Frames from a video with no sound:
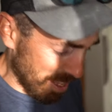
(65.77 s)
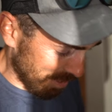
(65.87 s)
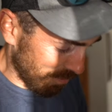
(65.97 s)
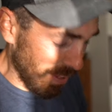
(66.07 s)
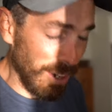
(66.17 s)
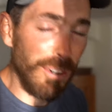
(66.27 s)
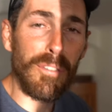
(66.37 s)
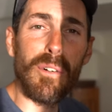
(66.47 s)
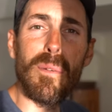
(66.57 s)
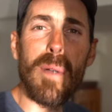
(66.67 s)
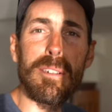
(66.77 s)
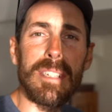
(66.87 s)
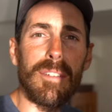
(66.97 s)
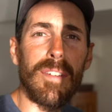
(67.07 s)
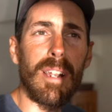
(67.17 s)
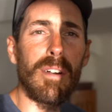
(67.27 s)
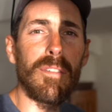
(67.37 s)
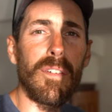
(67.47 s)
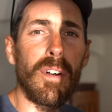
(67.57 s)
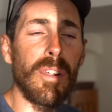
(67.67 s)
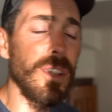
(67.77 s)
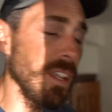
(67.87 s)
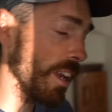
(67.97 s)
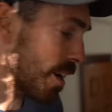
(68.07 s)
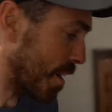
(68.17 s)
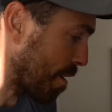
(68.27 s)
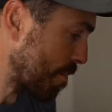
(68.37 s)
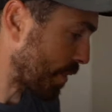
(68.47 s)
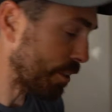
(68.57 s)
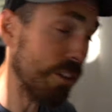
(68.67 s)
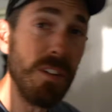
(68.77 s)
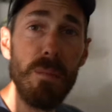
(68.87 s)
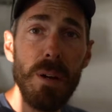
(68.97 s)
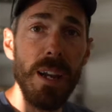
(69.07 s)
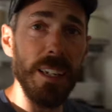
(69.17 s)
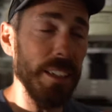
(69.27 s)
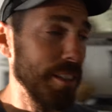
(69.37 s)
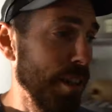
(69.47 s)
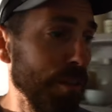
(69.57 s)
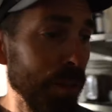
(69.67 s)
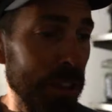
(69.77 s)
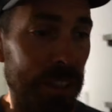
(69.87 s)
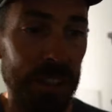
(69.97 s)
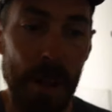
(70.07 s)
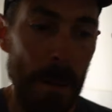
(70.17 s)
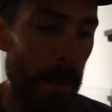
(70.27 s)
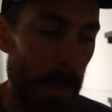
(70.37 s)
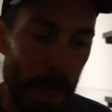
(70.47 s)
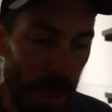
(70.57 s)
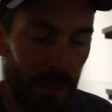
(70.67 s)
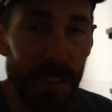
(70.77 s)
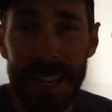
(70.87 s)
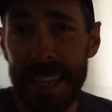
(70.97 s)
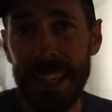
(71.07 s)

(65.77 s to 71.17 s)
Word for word: fell off or mostly fell off on um, Tryfan Bach itself, which is a fairly